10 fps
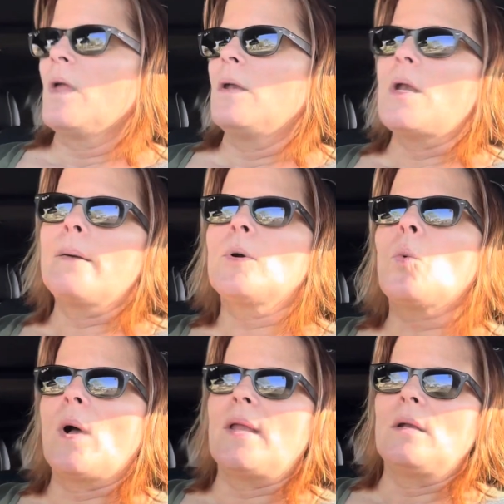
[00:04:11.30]
number
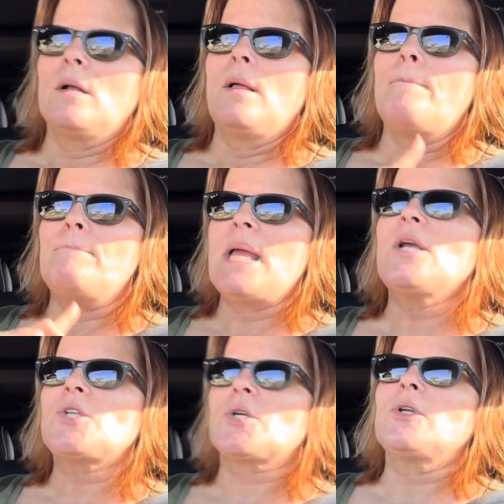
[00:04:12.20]
1,
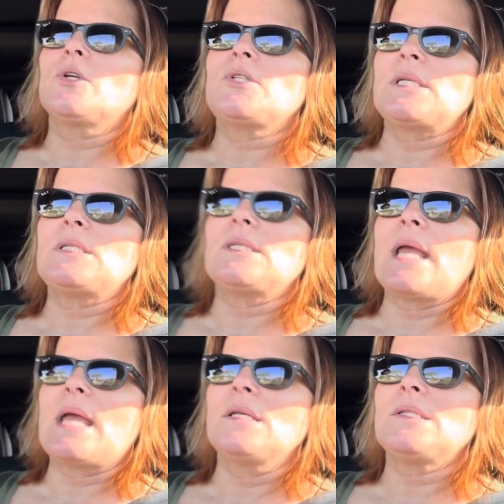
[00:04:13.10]
make sure your
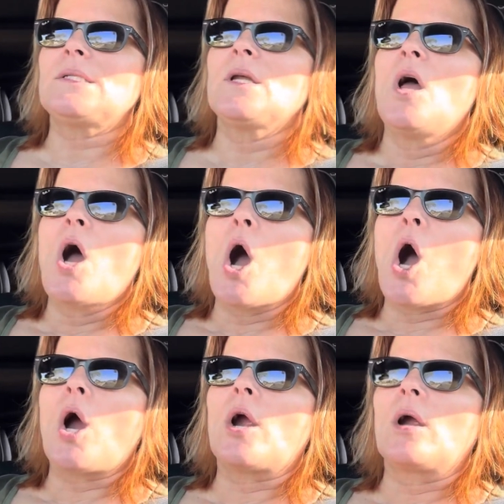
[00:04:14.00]
CTAs
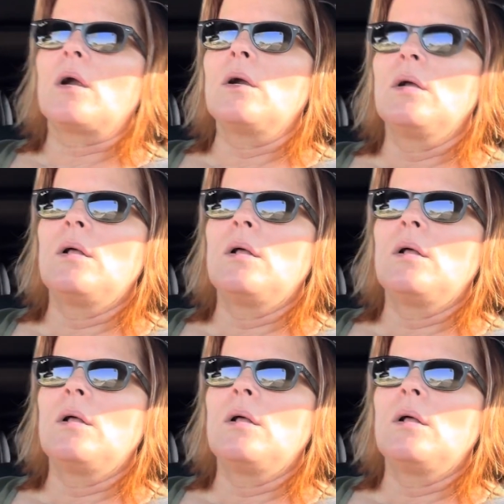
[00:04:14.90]
are